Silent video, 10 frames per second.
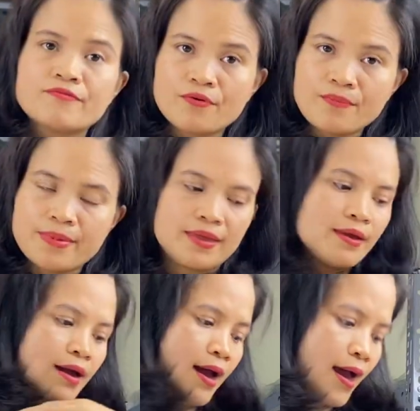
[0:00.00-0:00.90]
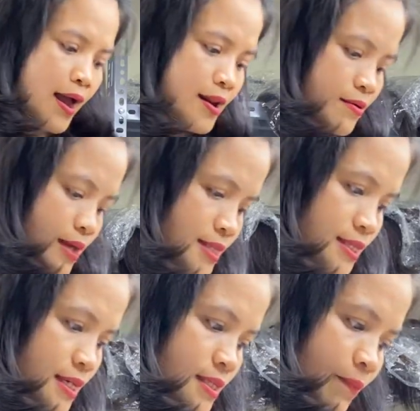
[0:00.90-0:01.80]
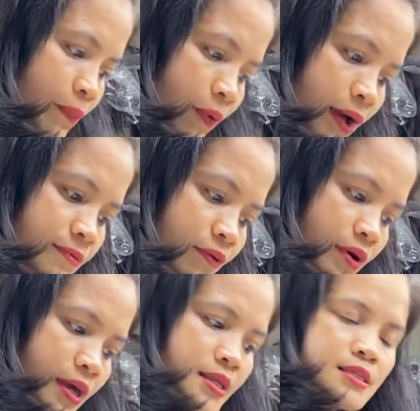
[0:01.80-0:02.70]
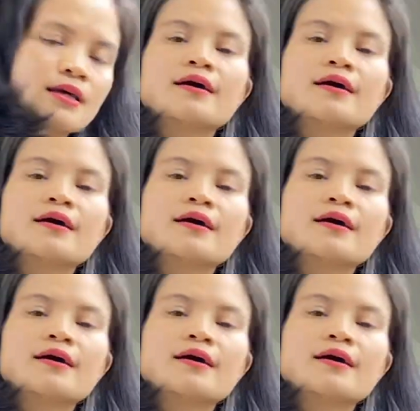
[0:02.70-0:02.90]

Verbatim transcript: Funmi and you can see the price for it